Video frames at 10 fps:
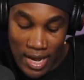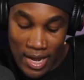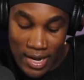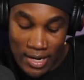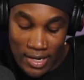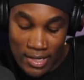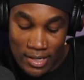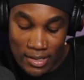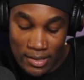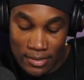and
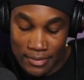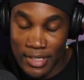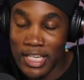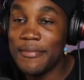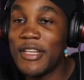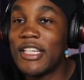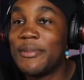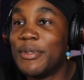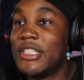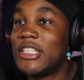uh, keep
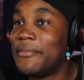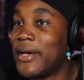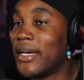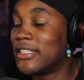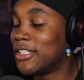things pushing, man.